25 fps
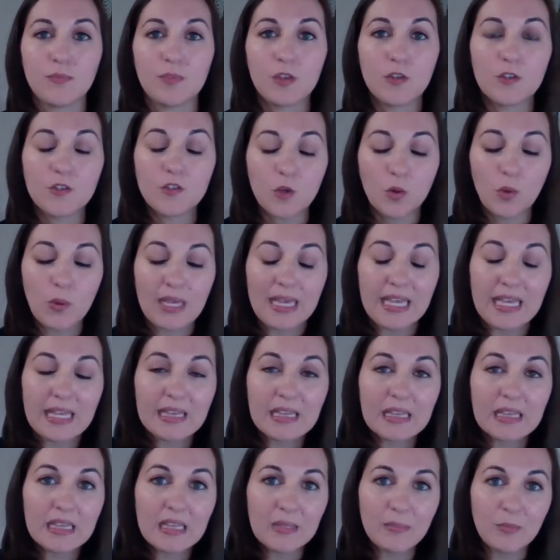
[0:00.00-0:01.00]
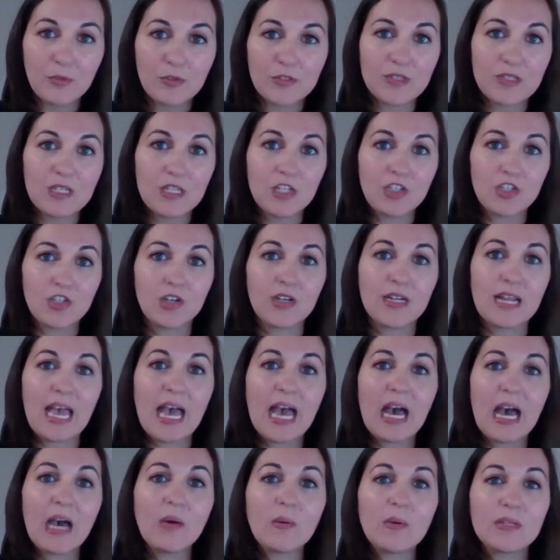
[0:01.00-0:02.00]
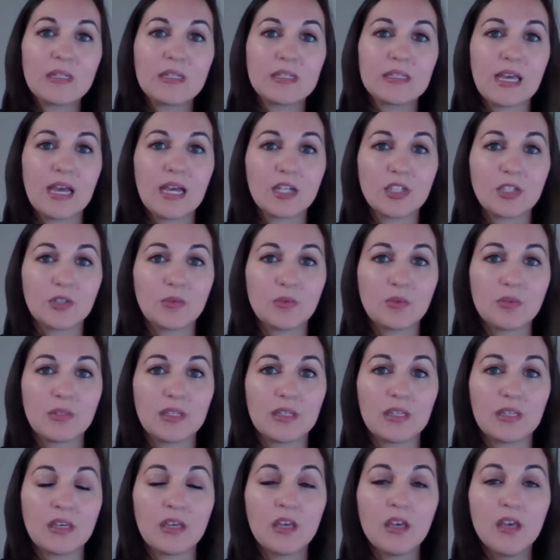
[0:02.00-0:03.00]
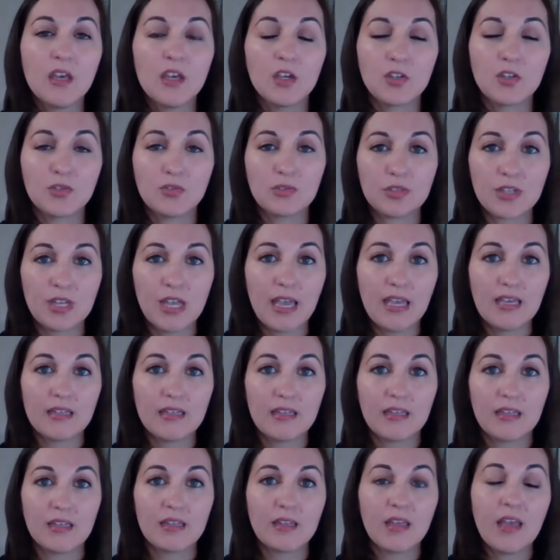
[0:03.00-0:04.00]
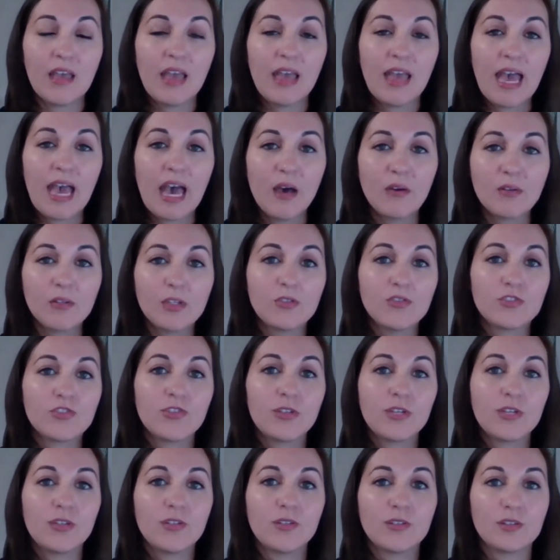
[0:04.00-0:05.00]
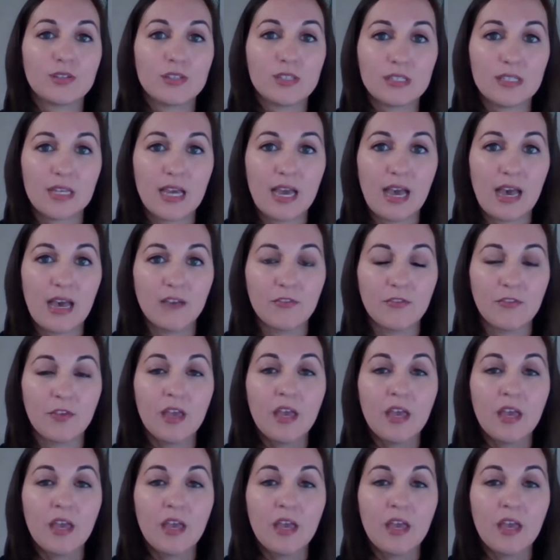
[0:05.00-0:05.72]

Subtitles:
So in the procedure and how it is actually created, how you train your staff,